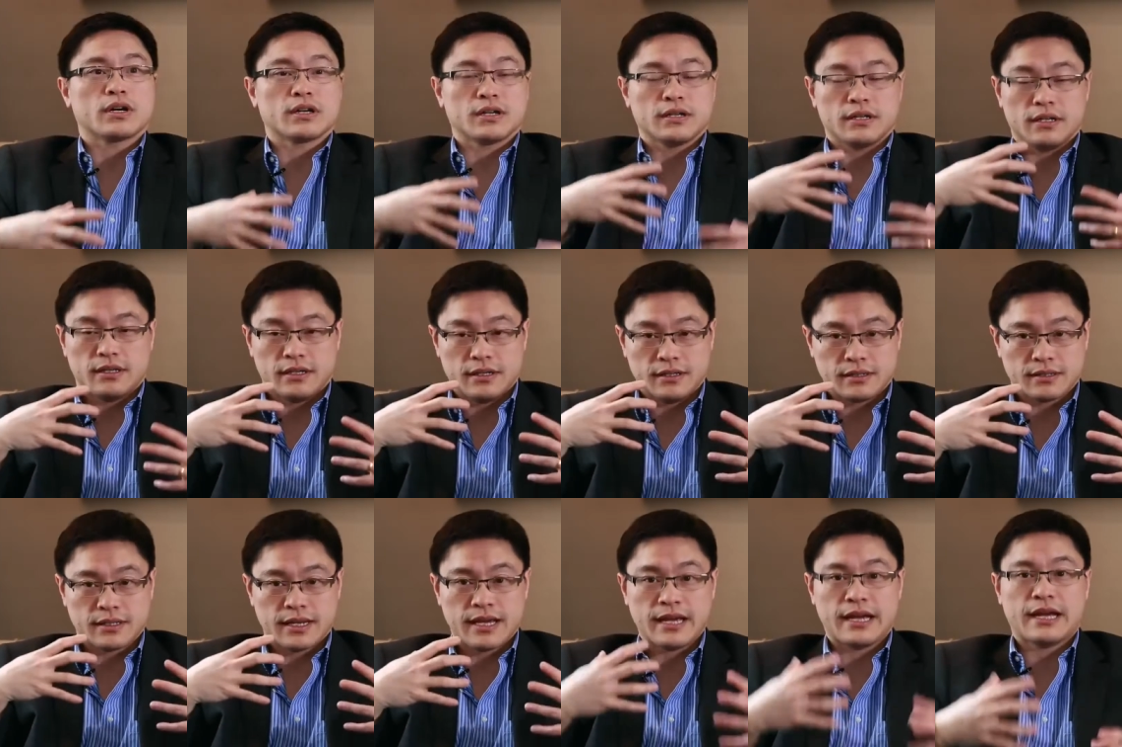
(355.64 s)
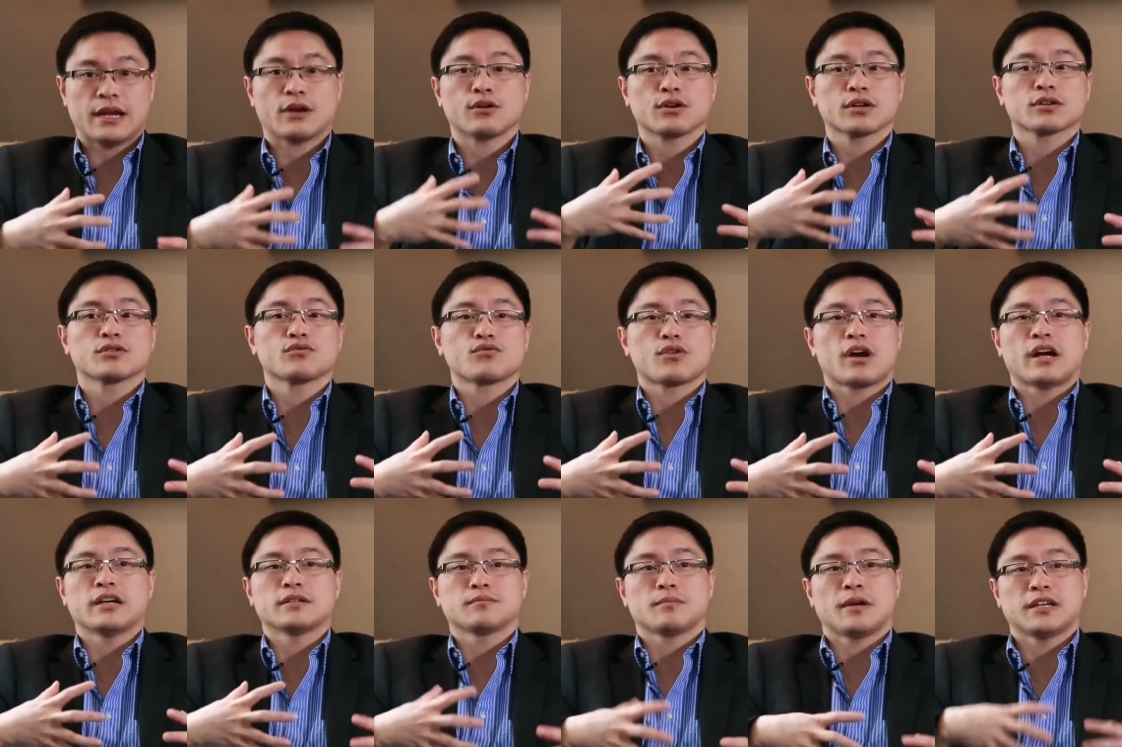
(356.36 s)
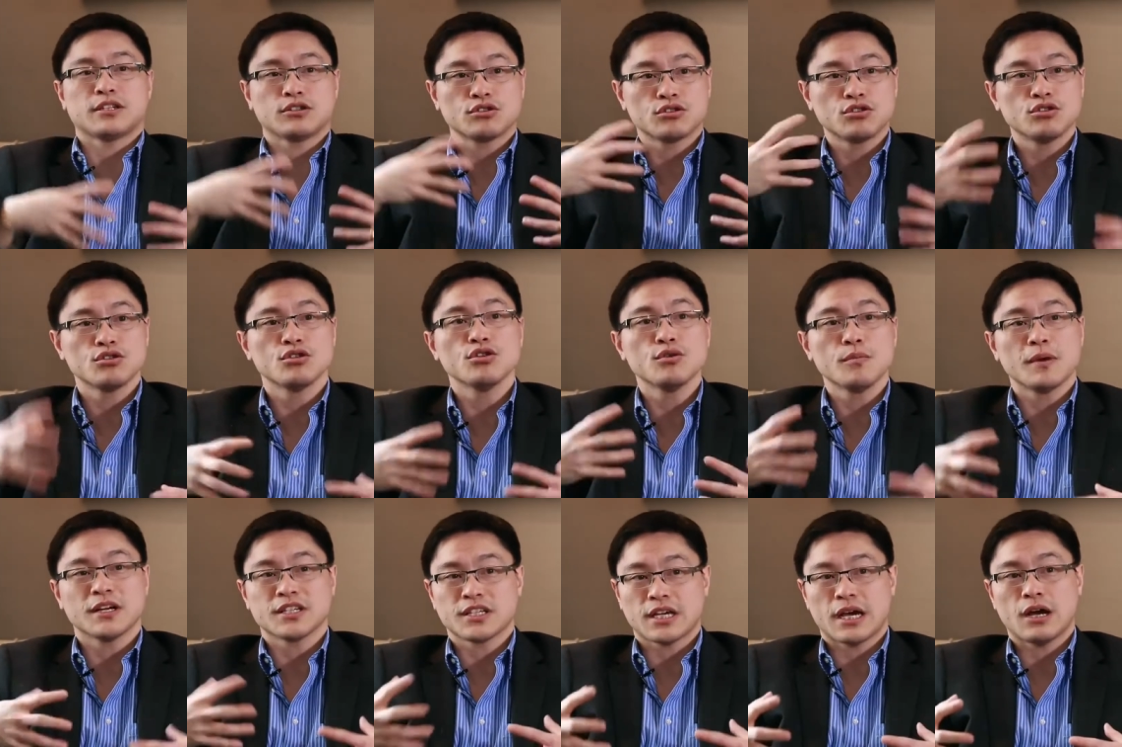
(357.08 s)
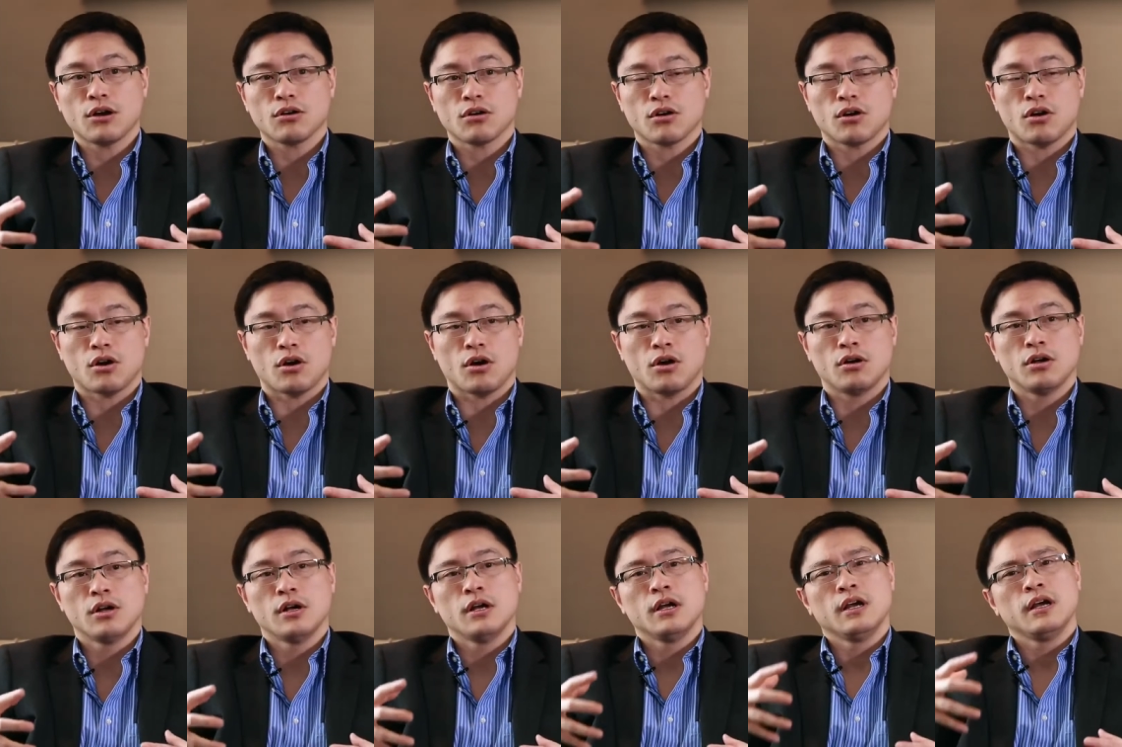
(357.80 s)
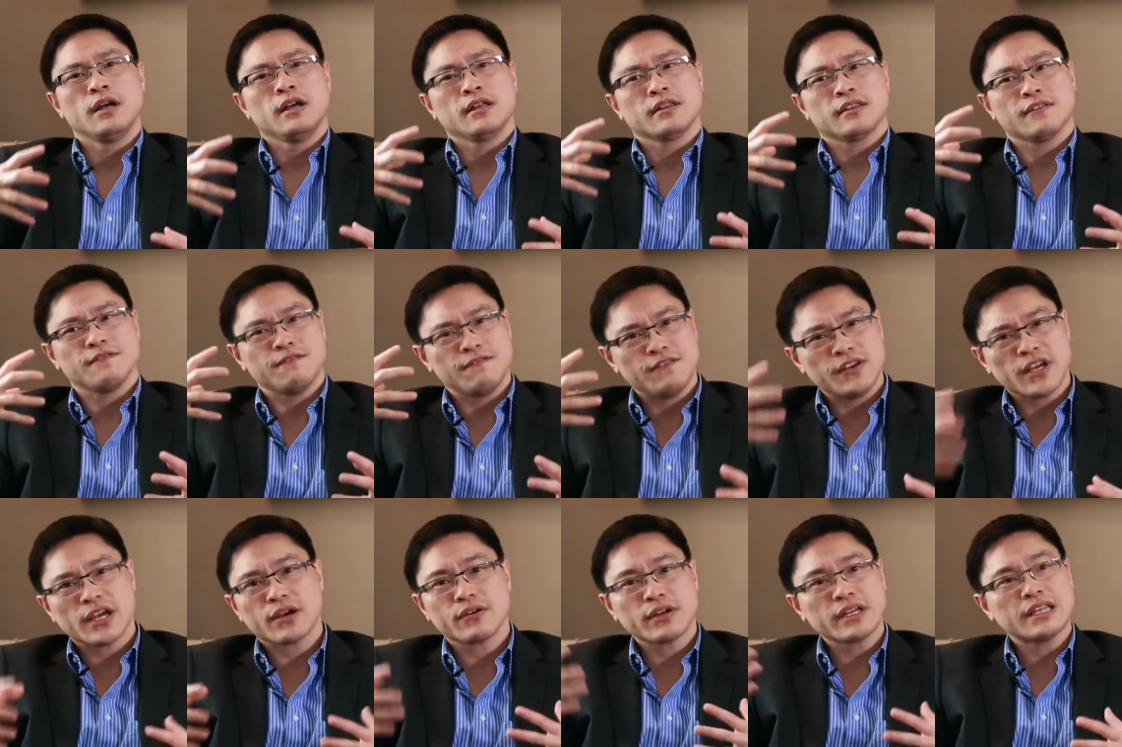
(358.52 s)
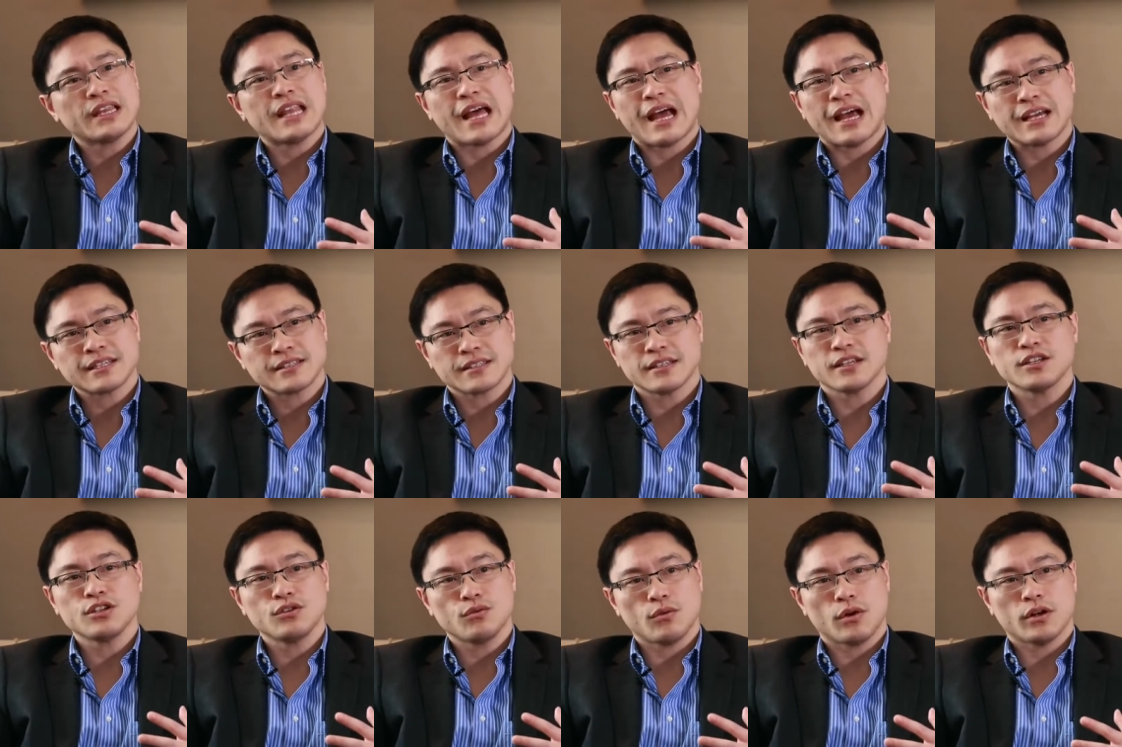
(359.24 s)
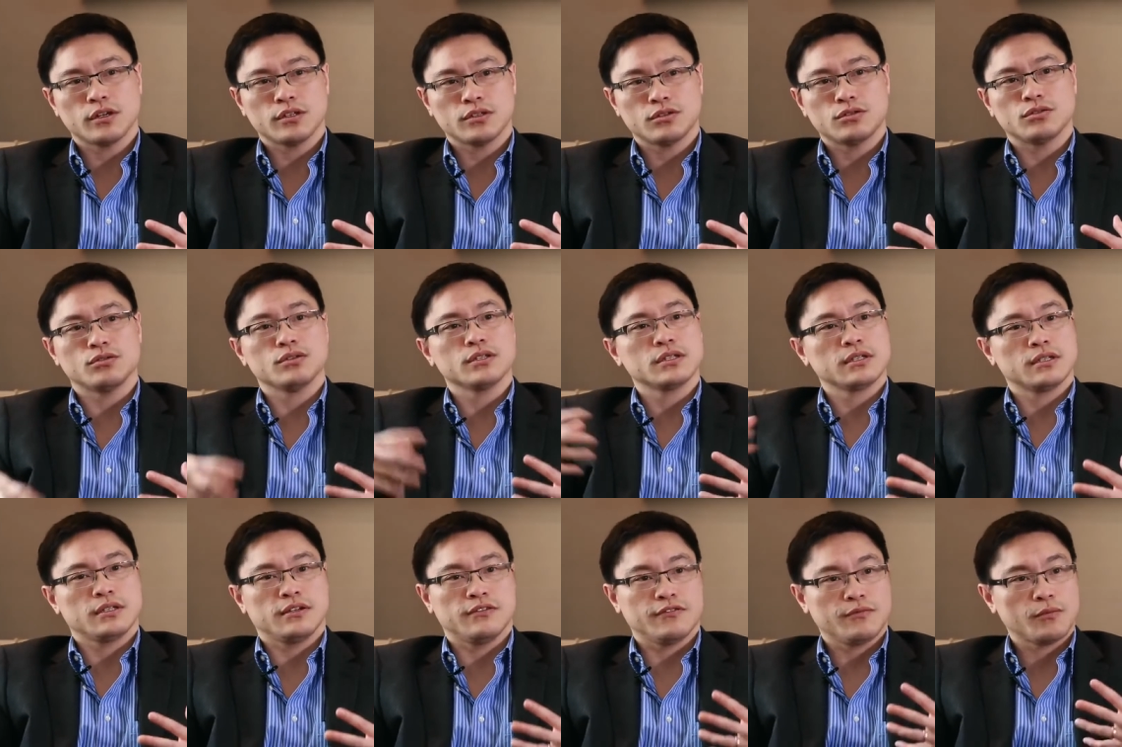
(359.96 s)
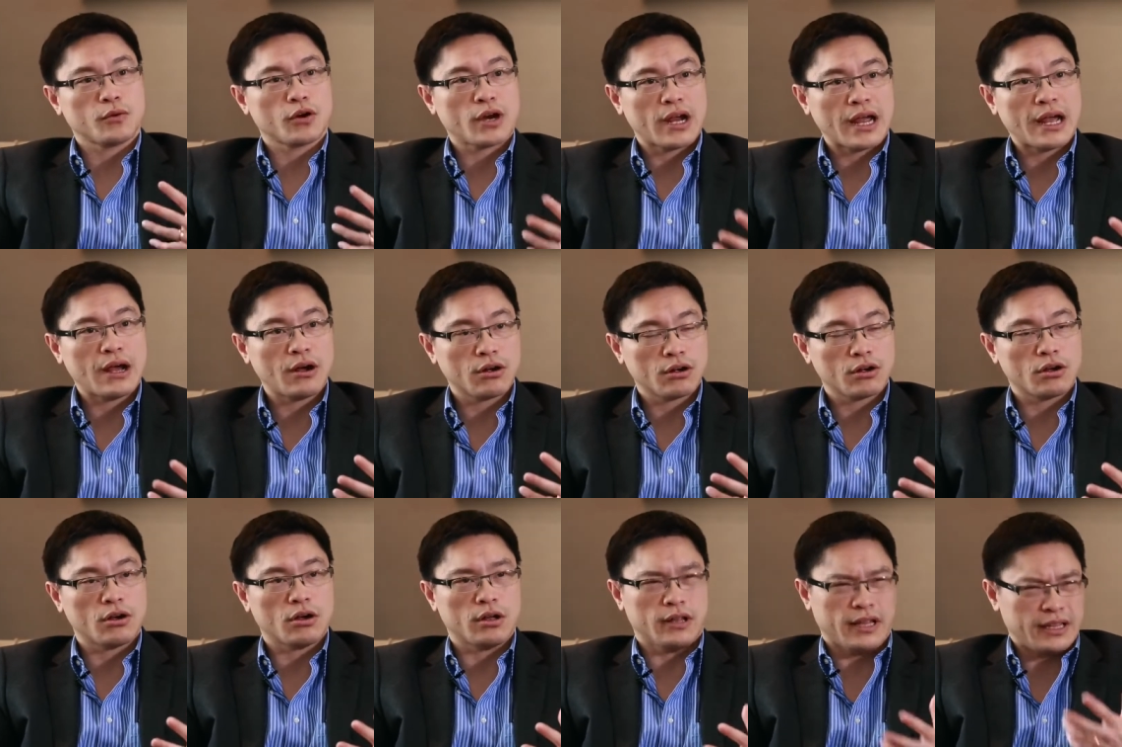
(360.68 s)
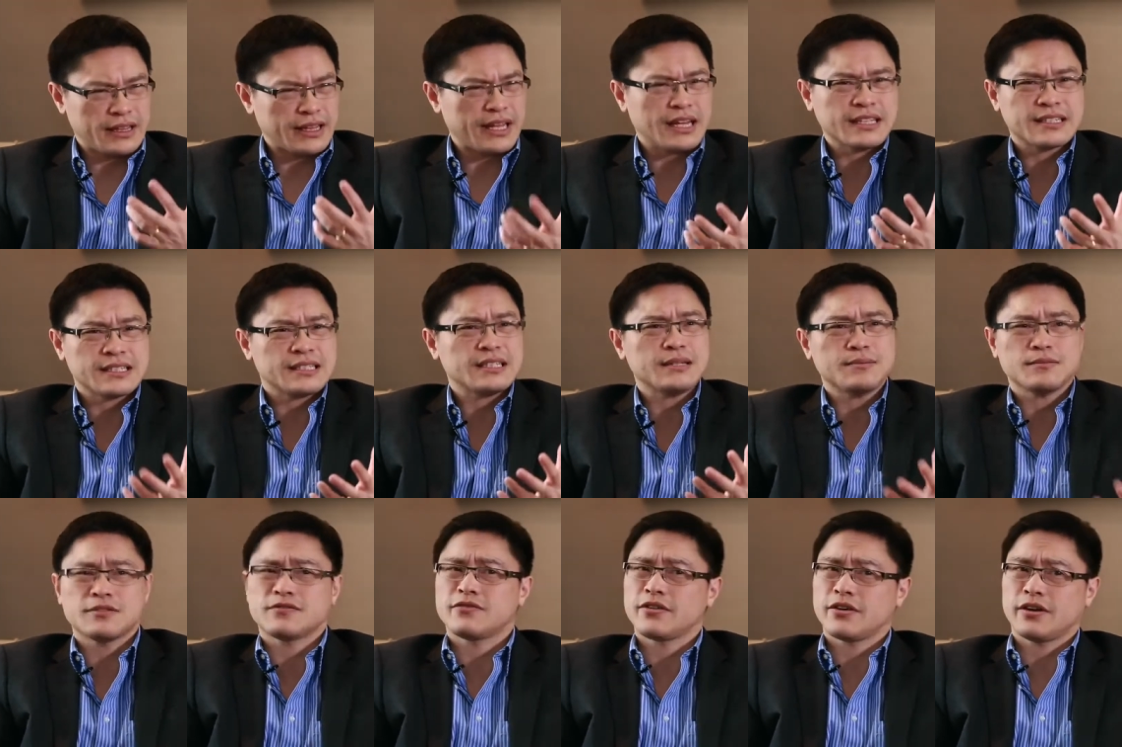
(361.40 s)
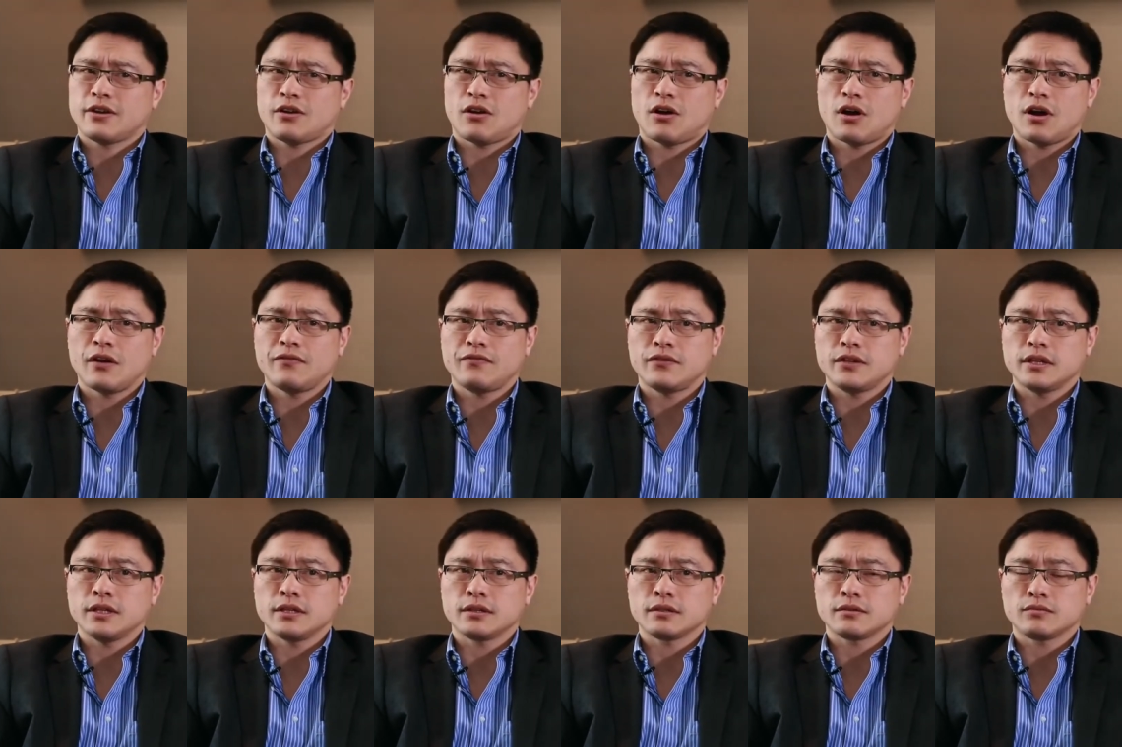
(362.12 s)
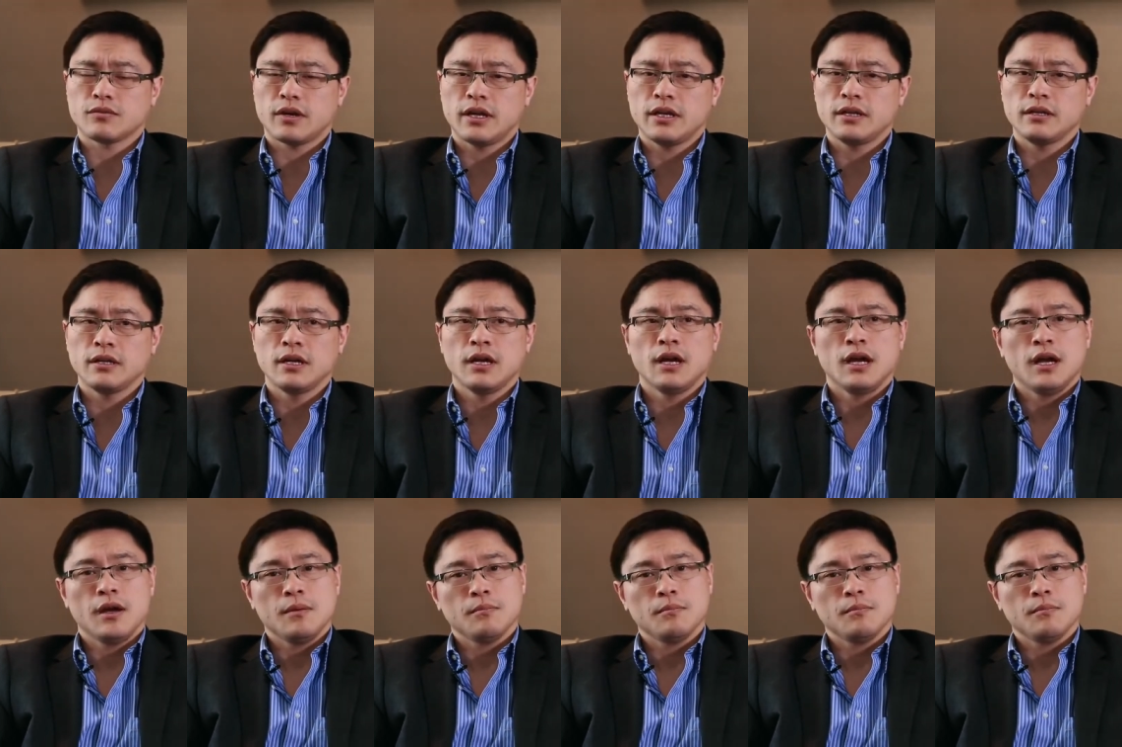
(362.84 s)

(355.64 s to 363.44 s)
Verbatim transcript: where it's characterized by too much alcohol, the very last thing you want to do is give more alcohol, and that seems very obvious, right?